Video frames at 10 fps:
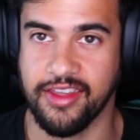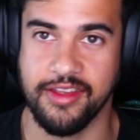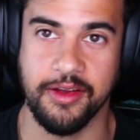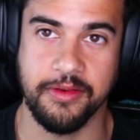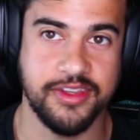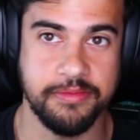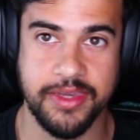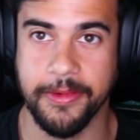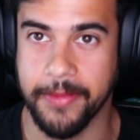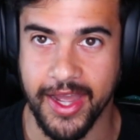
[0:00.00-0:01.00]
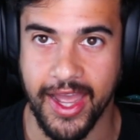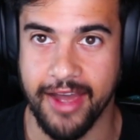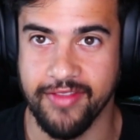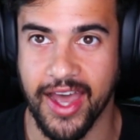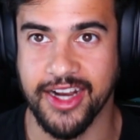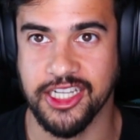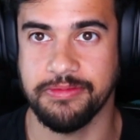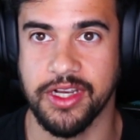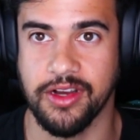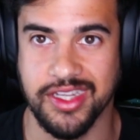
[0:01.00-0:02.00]
You know, some people might have that
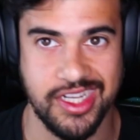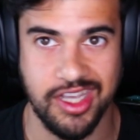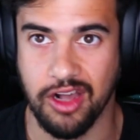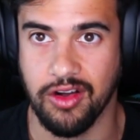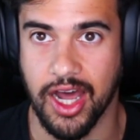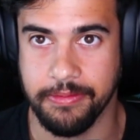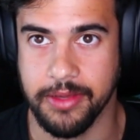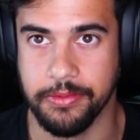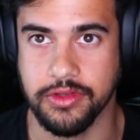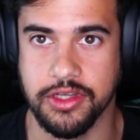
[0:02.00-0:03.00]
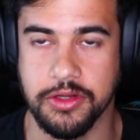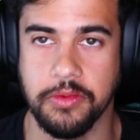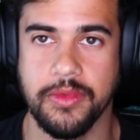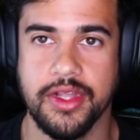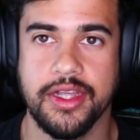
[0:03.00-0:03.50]
experience. I think a lot of people do.